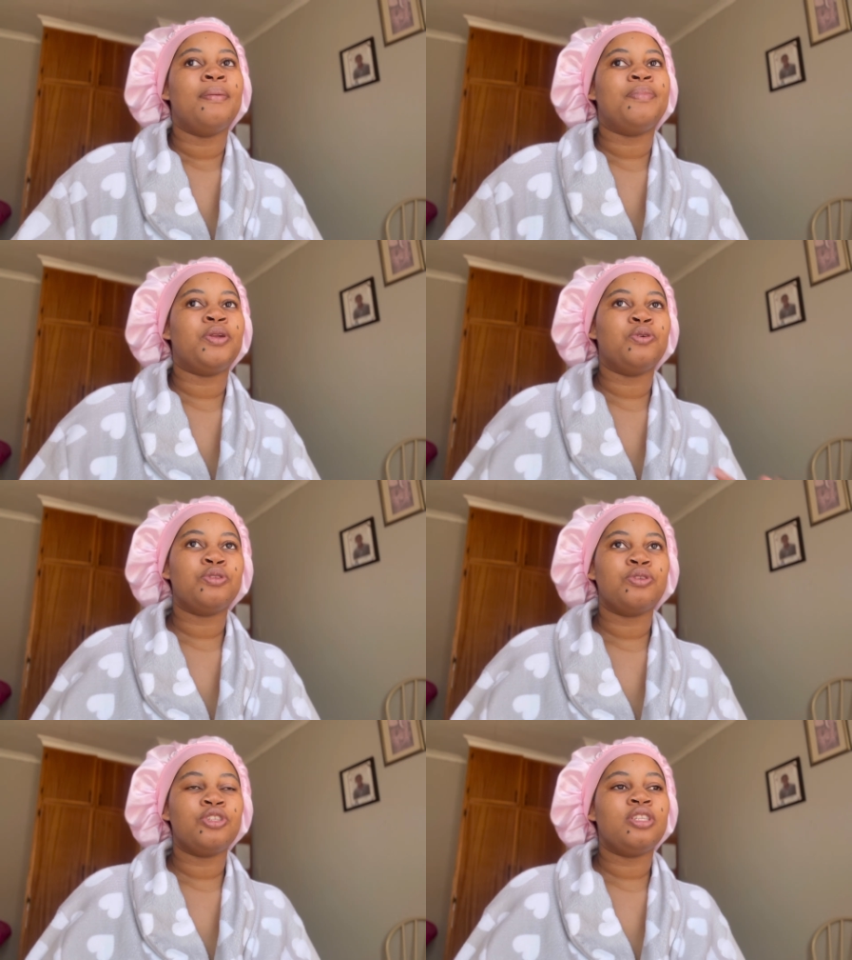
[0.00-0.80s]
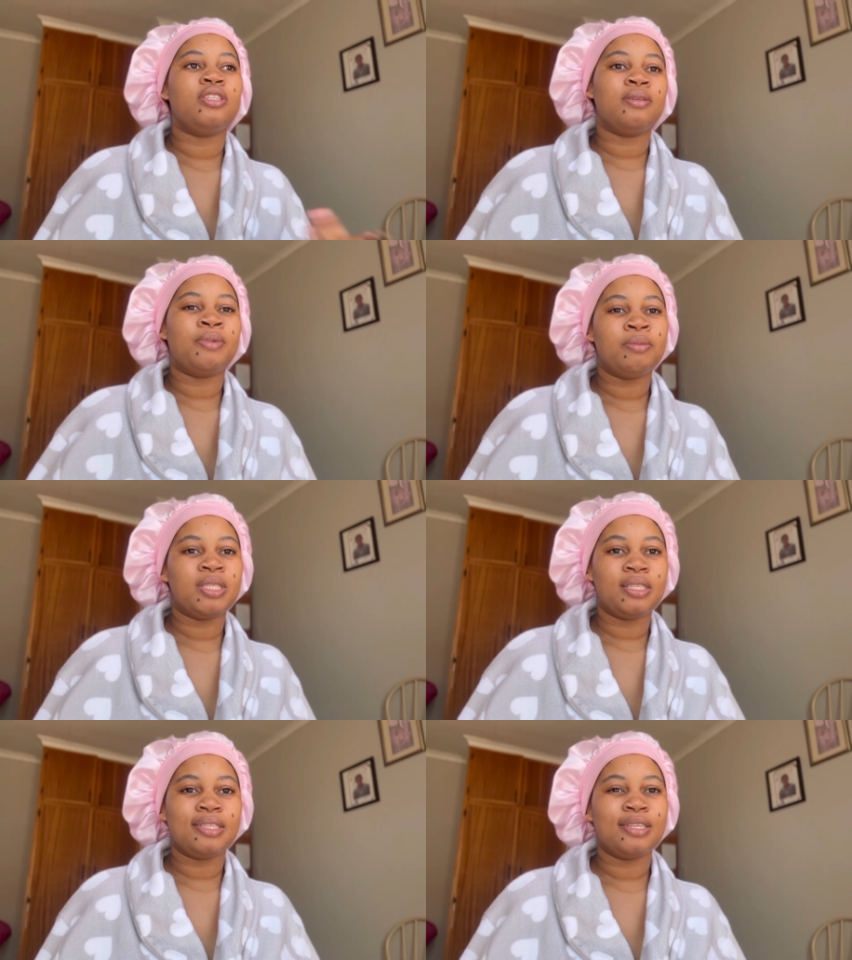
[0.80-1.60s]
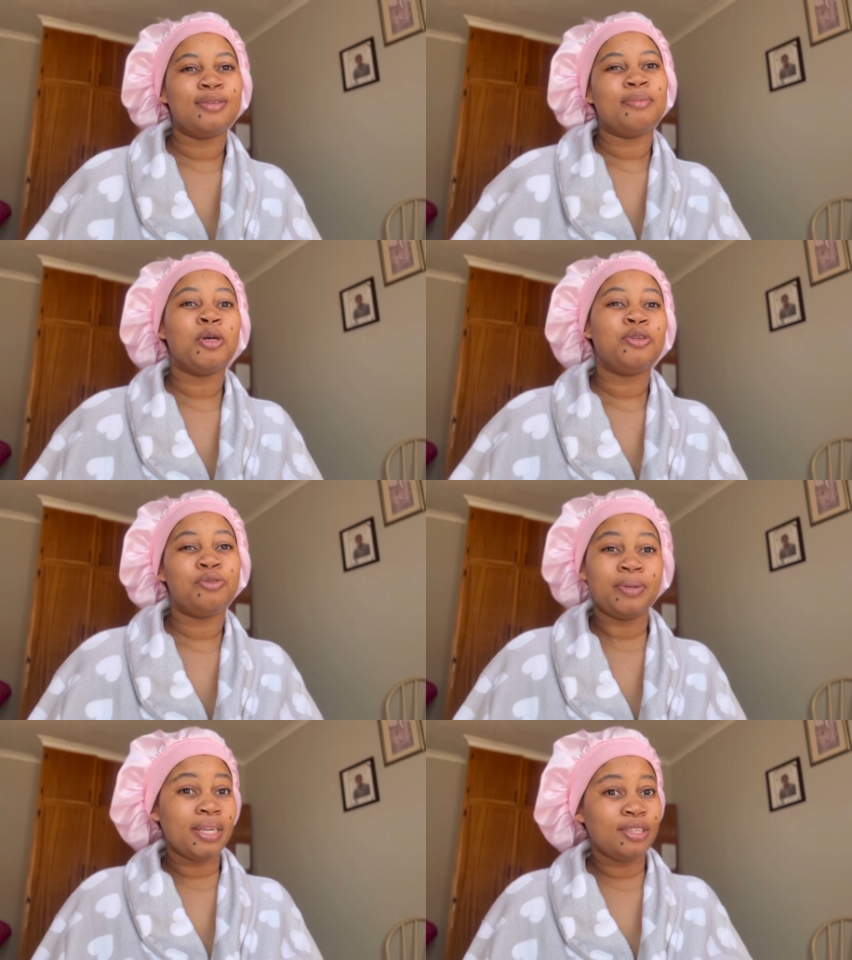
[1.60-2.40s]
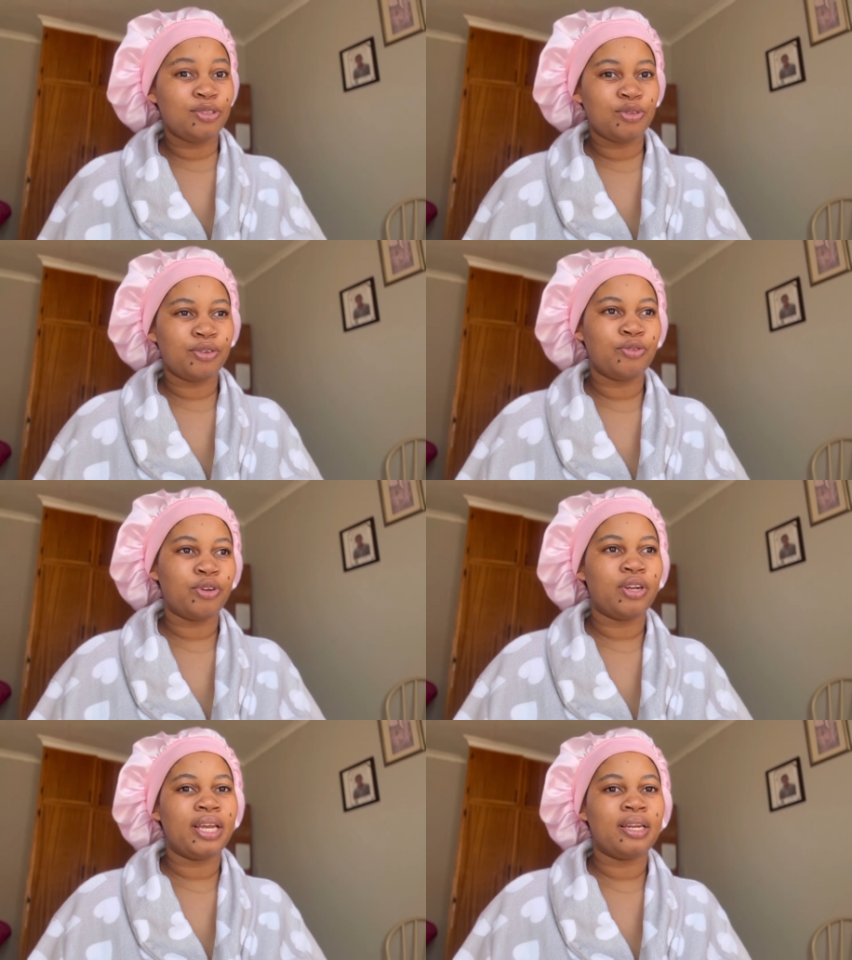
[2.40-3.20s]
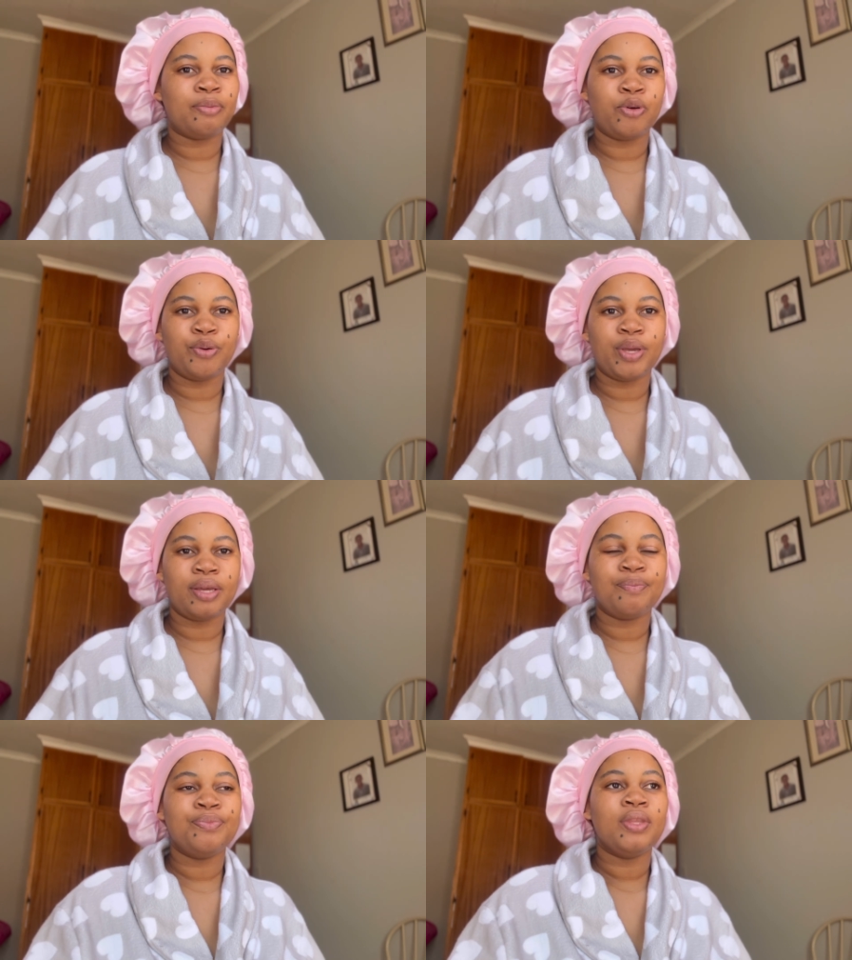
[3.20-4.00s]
but also she needs a babysitter so i'm not really sure if we're gonna end up going